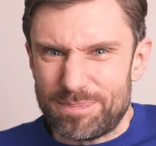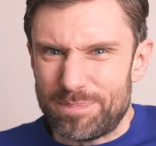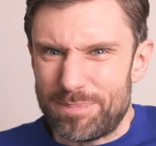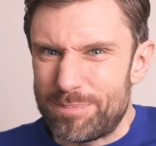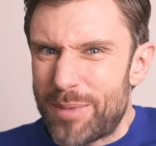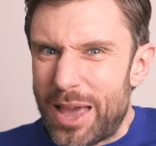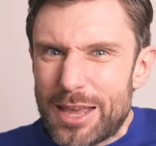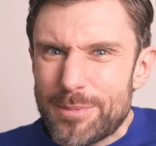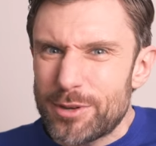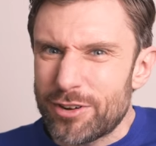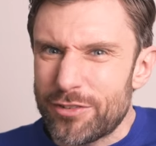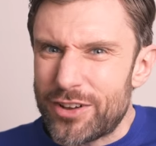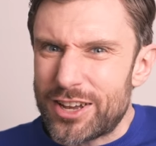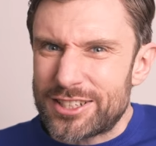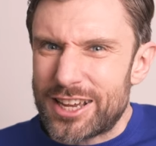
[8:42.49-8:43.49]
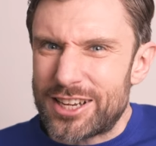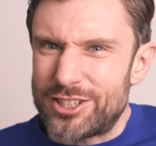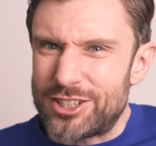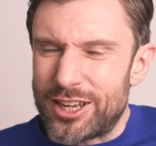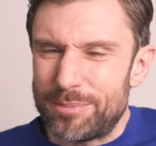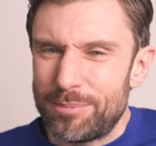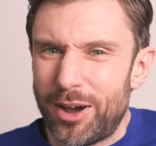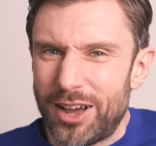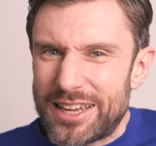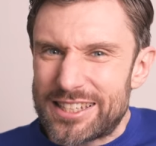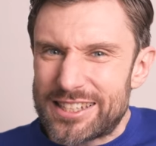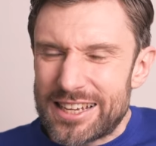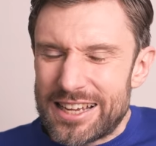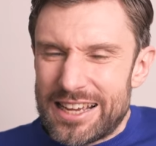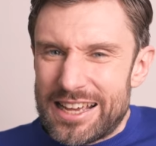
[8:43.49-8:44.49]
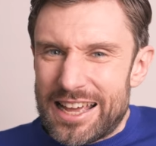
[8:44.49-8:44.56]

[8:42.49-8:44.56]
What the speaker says: maybe reverse aging in mice,